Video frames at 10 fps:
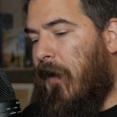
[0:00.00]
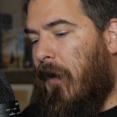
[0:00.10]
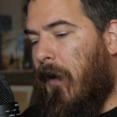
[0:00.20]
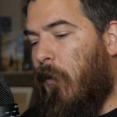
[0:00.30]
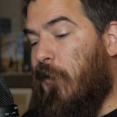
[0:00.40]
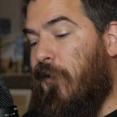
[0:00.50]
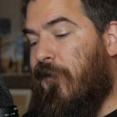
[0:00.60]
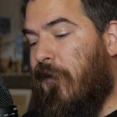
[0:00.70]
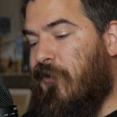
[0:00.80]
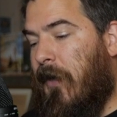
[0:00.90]
When you
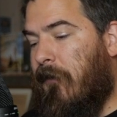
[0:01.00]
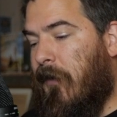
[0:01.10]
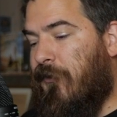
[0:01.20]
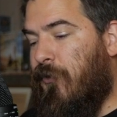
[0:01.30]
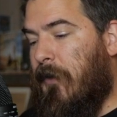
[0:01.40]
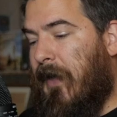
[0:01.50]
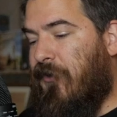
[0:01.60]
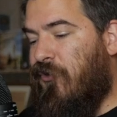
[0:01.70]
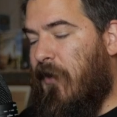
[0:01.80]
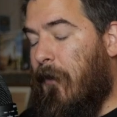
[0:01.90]
search out a new
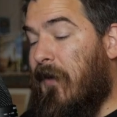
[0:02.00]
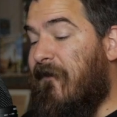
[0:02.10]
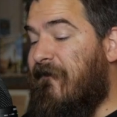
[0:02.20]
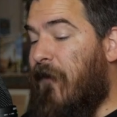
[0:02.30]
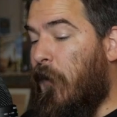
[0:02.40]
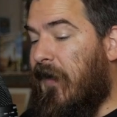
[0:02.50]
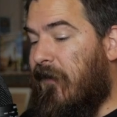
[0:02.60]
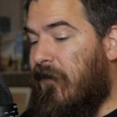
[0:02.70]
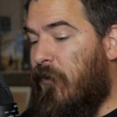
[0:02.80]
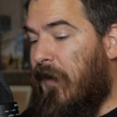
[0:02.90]
relationship or give
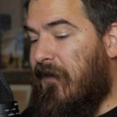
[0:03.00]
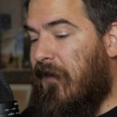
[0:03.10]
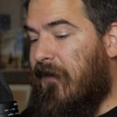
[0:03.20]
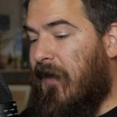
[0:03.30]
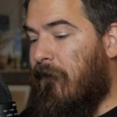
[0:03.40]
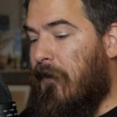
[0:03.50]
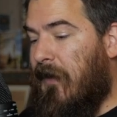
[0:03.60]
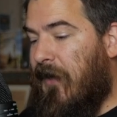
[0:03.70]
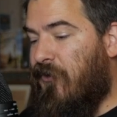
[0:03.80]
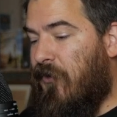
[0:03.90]
focus to an existing
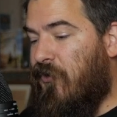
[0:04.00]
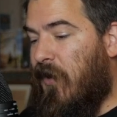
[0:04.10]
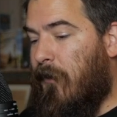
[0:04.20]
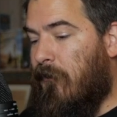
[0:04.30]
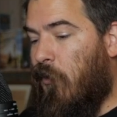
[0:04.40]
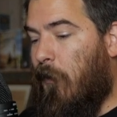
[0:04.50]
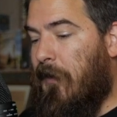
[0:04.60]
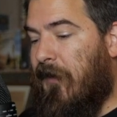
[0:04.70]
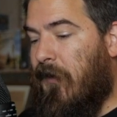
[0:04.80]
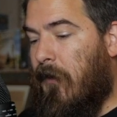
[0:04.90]
relationship, roll
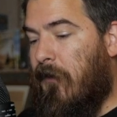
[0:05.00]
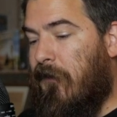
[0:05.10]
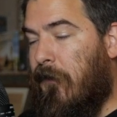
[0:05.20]
plus heart.